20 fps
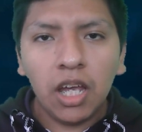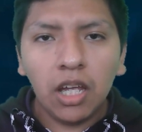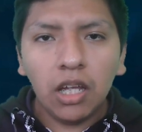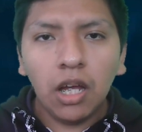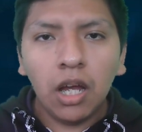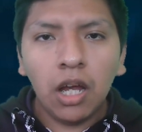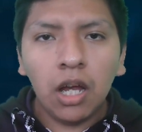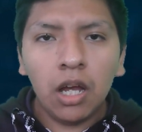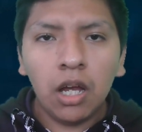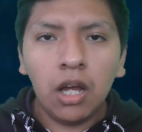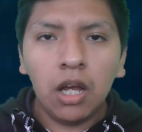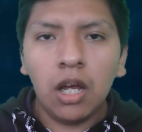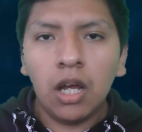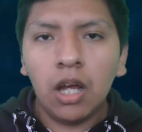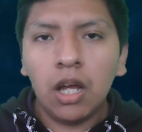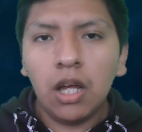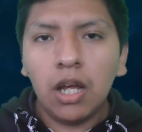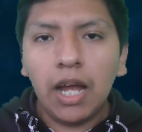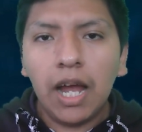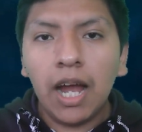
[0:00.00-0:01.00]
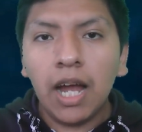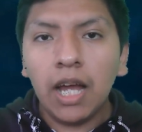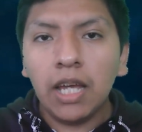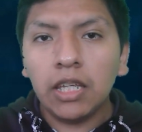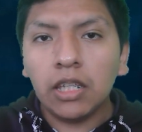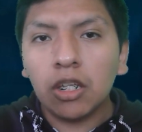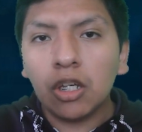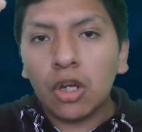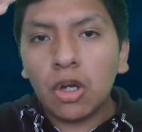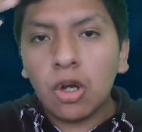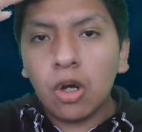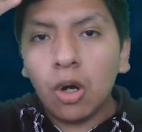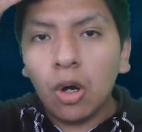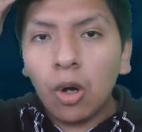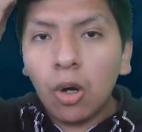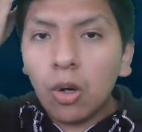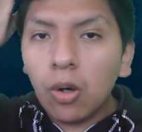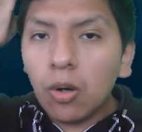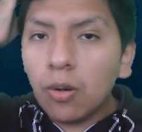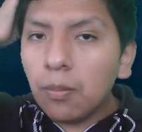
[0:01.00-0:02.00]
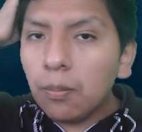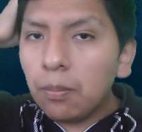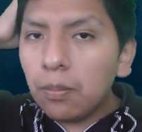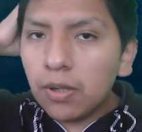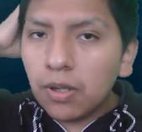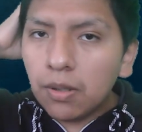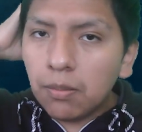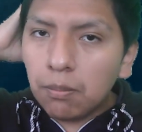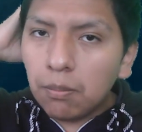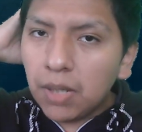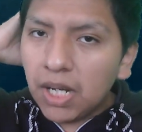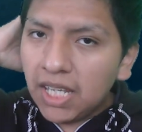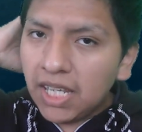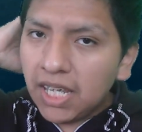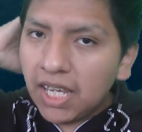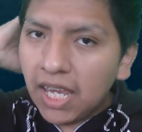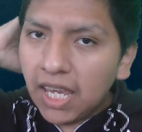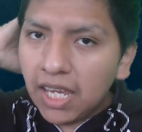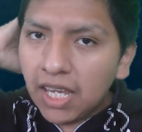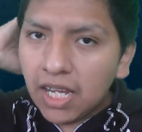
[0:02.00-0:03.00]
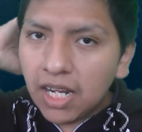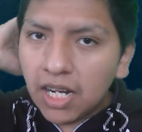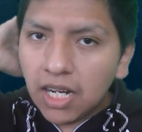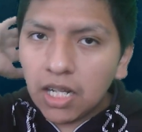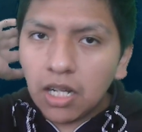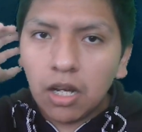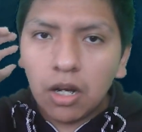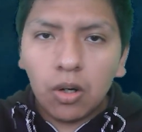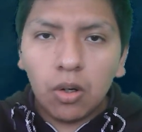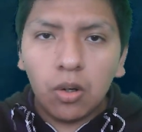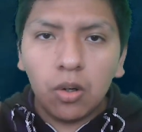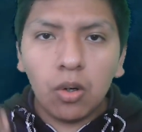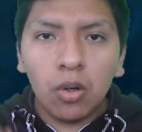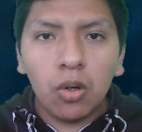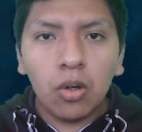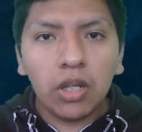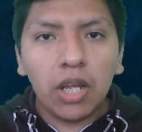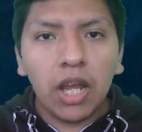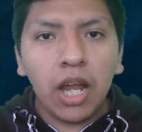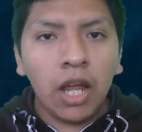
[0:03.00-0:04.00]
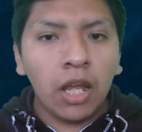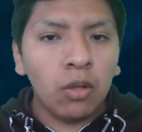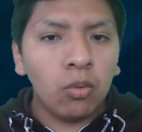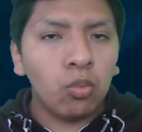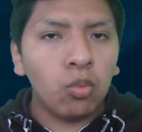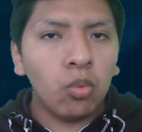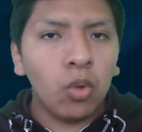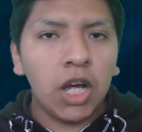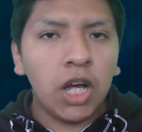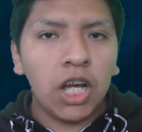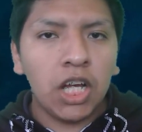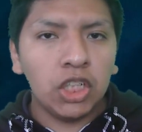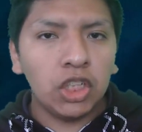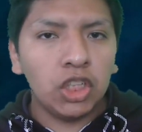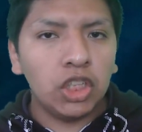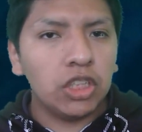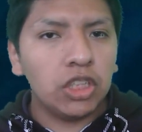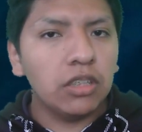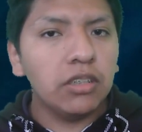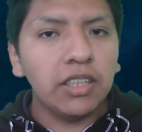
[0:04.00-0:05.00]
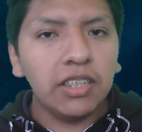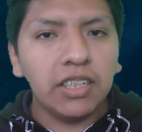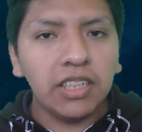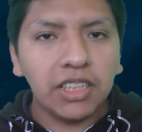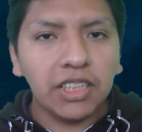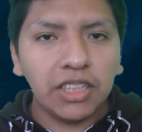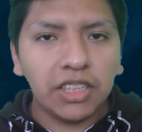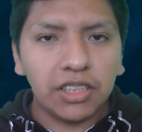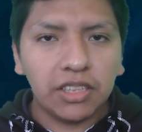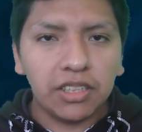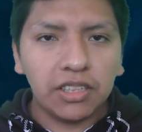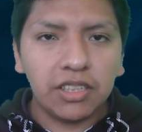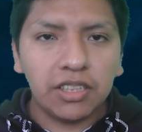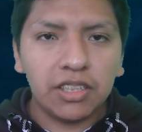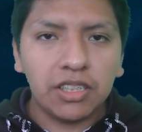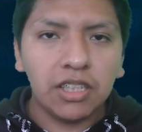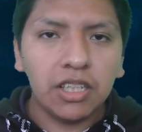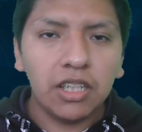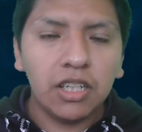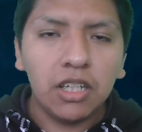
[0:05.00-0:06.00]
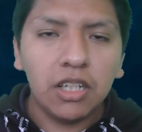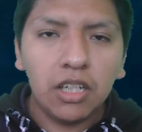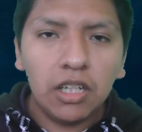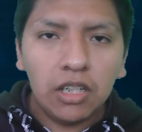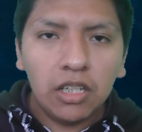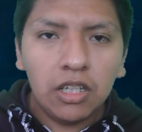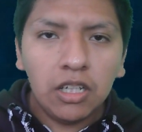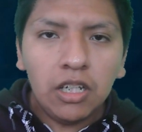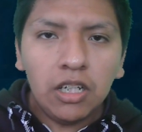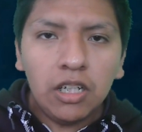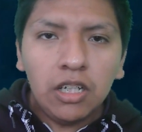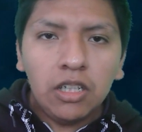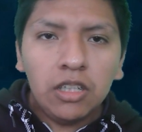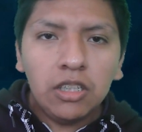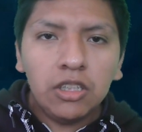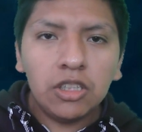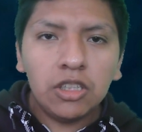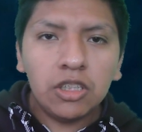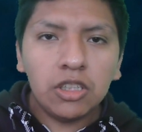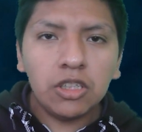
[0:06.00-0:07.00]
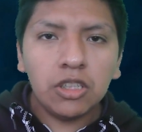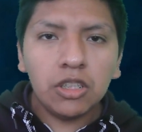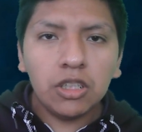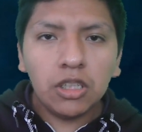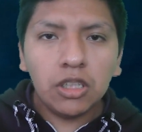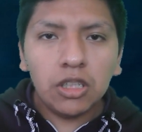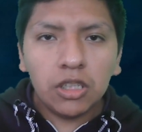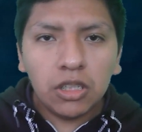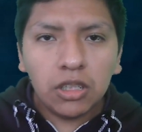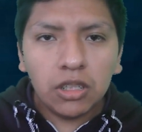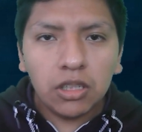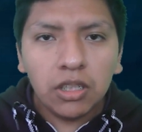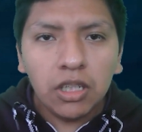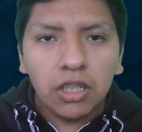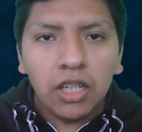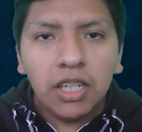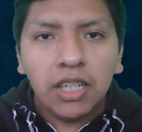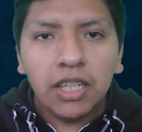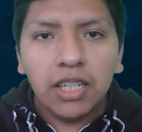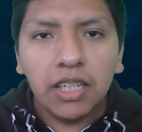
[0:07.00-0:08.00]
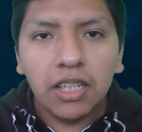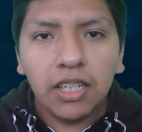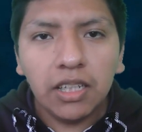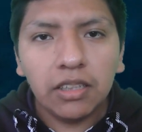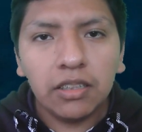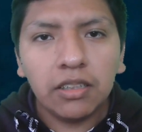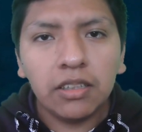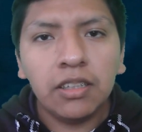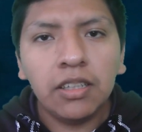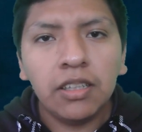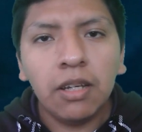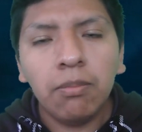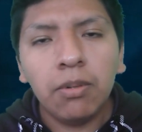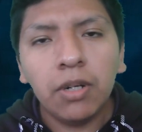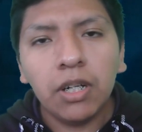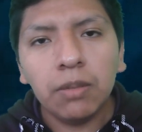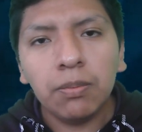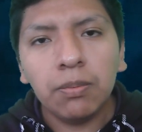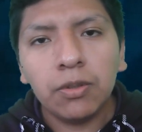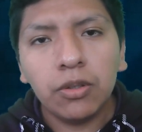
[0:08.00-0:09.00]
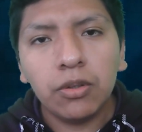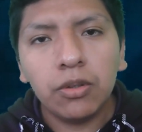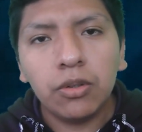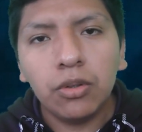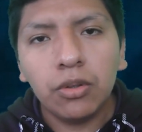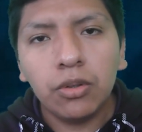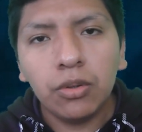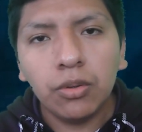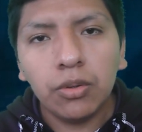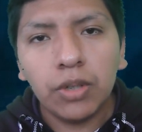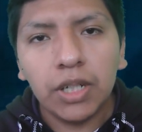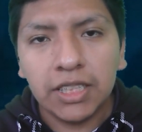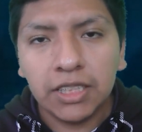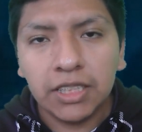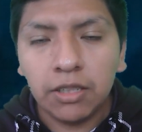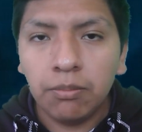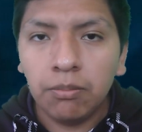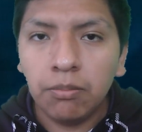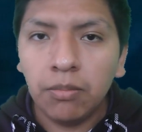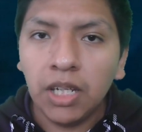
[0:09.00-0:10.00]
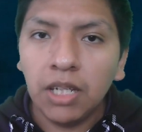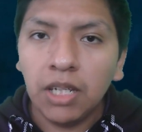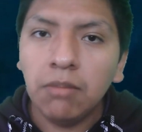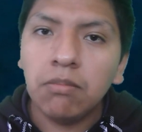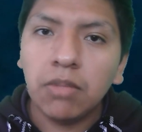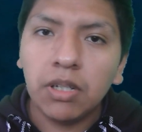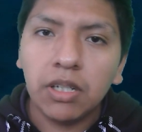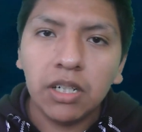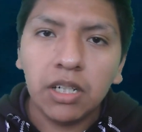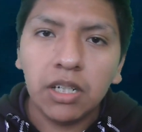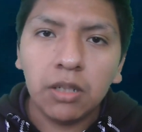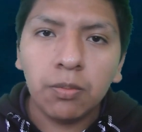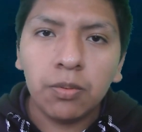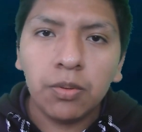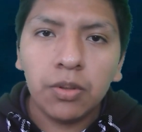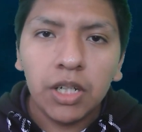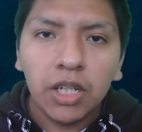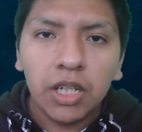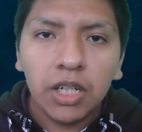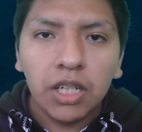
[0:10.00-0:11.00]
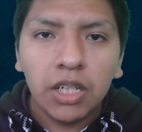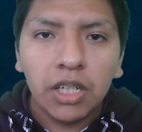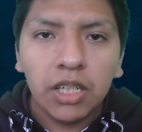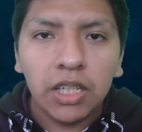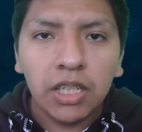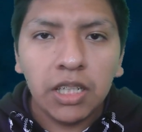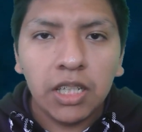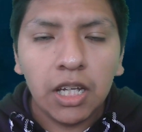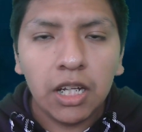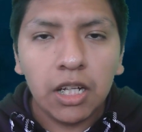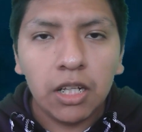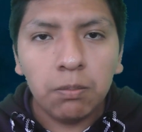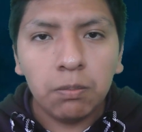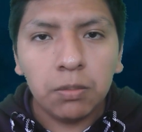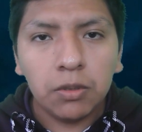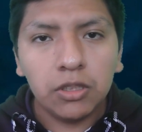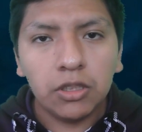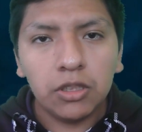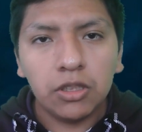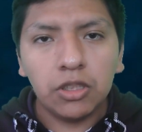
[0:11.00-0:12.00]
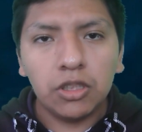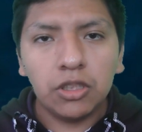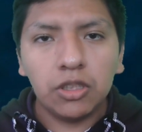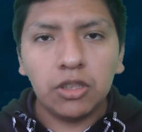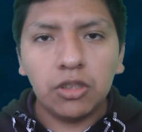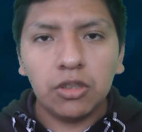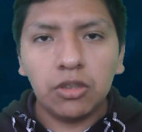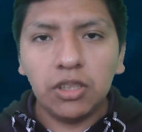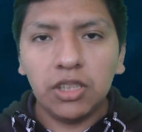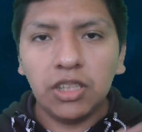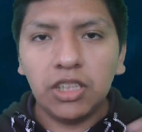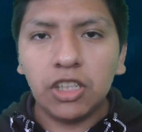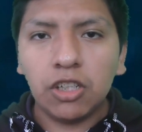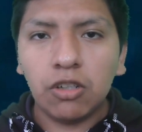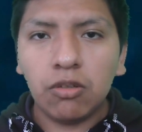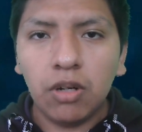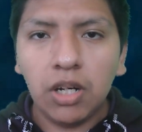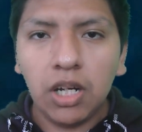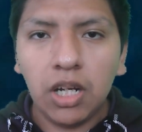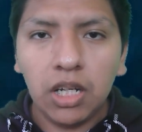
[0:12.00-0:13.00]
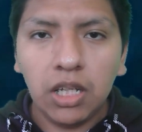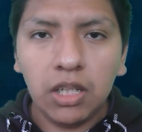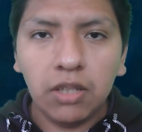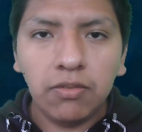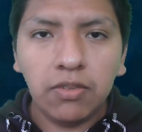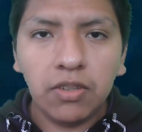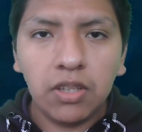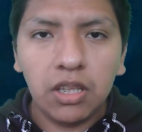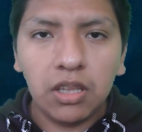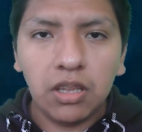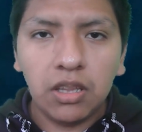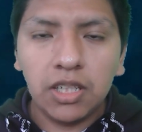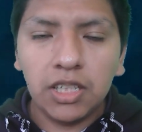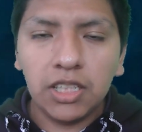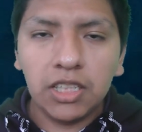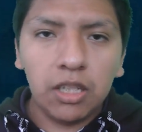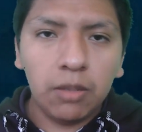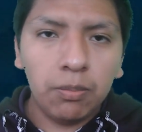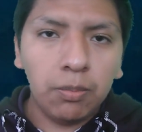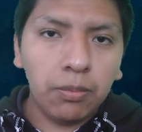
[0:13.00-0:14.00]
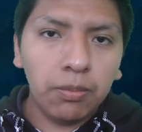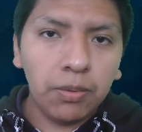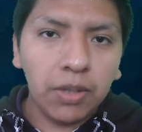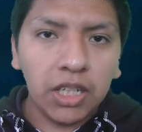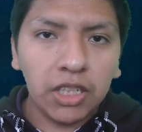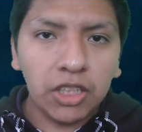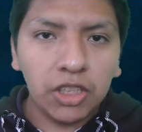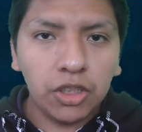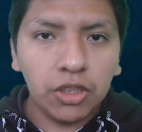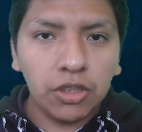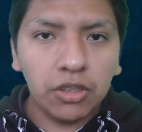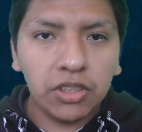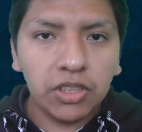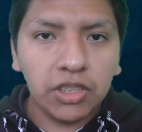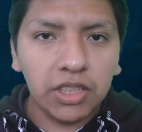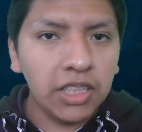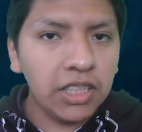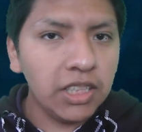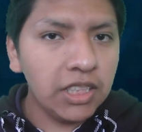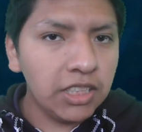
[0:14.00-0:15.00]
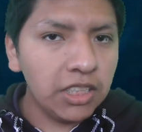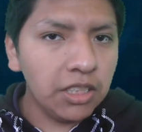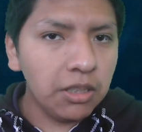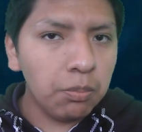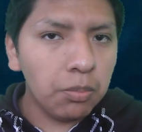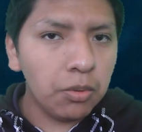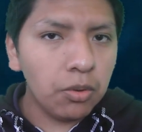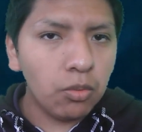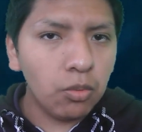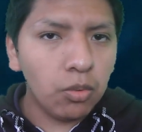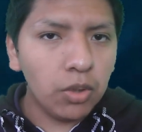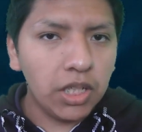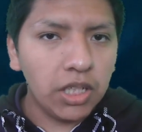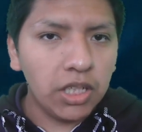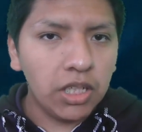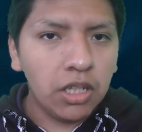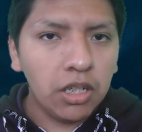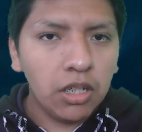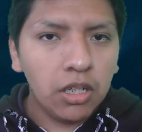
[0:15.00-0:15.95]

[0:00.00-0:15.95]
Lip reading: I comb my hair or I wash the dishes. So the verb to do as the main verb, it helps us to describe this type of actions in a simple way.